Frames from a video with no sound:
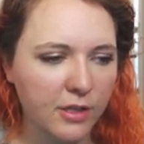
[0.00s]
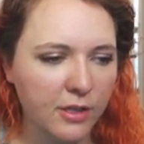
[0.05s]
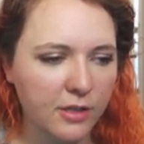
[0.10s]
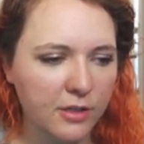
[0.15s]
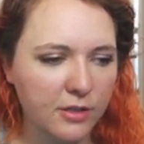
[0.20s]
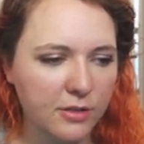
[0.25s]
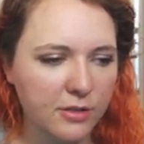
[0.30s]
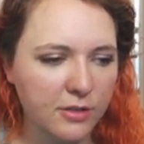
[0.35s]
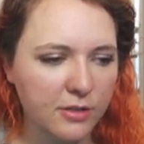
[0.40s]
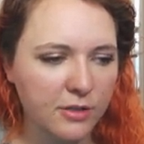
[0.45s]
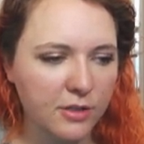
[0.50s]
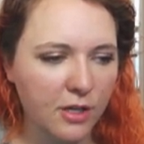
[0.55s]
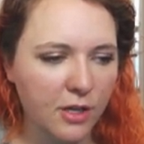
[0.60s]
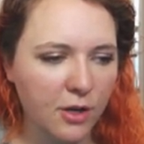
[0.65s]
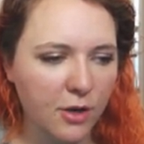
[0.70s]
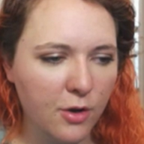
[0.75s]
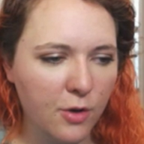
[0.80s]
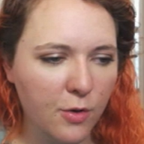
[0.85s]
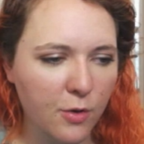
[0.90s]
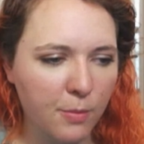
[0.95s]

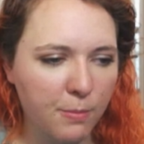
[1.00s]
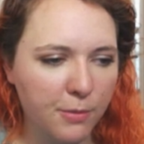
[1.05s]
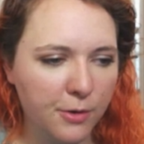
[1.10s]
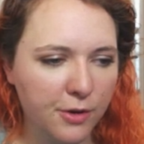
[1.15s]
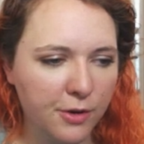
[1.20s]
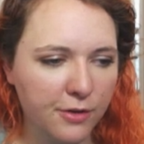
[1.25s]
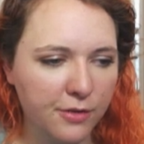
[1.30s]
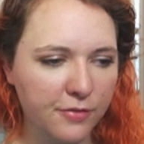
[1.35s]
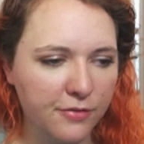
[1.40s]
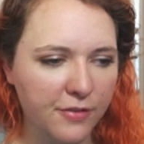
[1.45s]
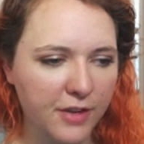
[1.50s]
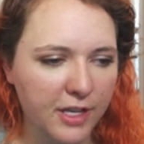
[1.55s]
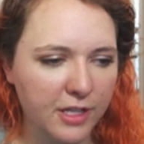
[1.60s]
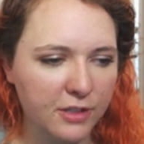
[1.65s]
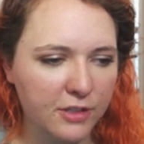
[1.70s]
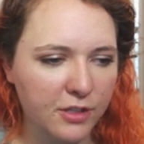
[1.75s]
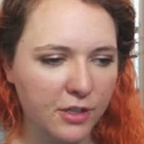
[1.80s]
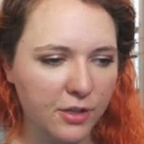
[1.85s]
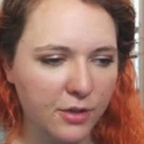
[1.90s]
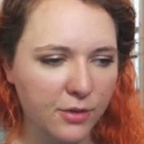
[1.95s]
So
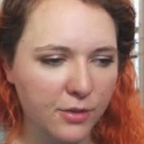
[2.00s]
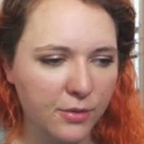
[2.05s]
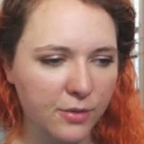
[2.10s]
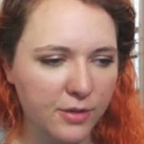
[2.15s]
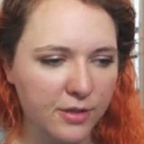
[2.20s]
perfecto.